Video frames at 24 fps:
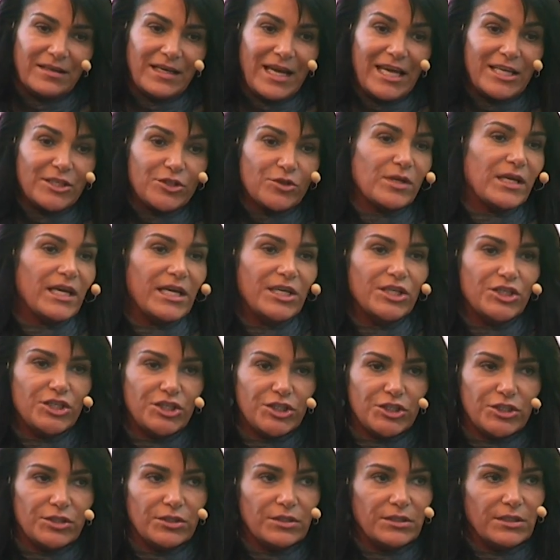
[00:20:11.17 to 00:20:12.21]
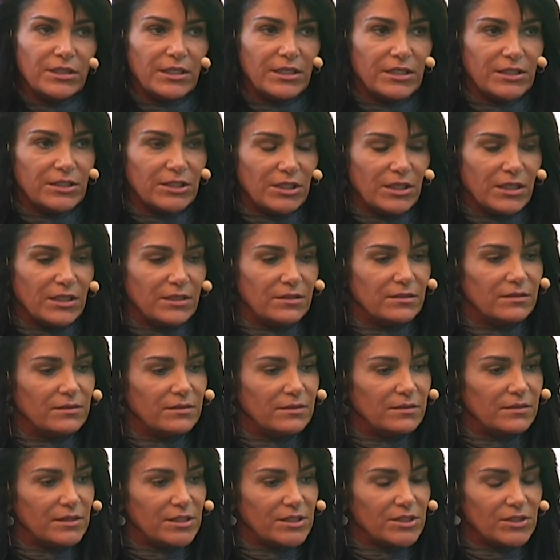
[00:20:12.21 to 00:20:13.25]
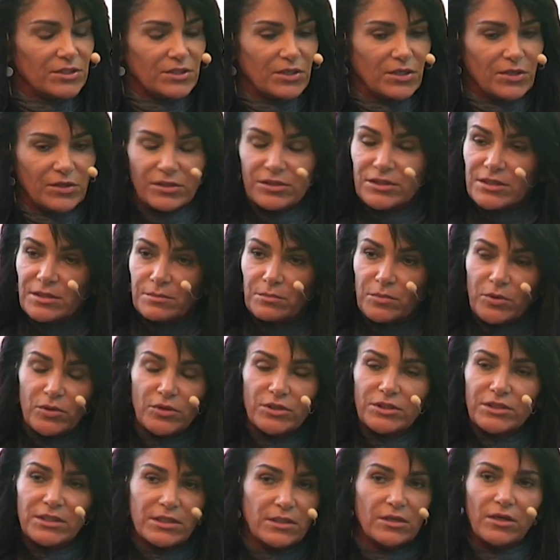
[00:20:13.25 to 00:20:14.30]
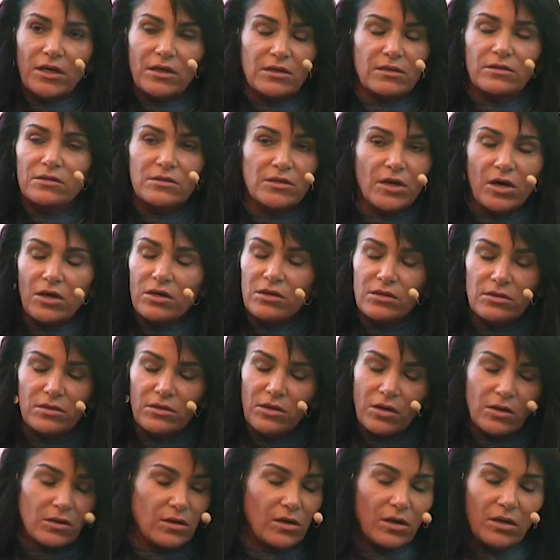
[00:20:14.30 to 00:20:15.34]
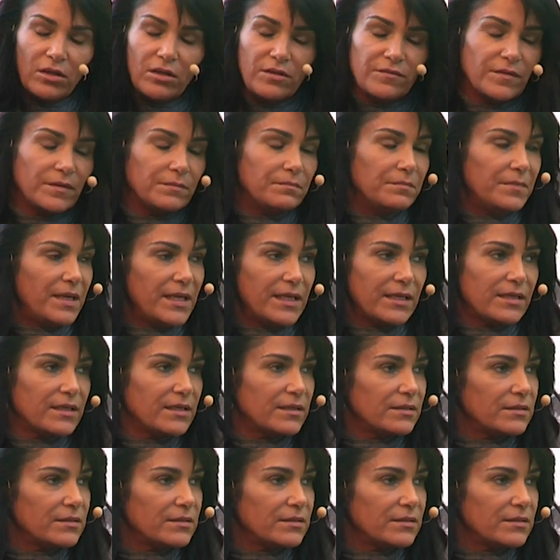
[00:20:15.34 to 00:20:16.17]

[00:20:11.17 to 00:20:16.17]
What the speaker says: education in these girls and boys, and not all of them make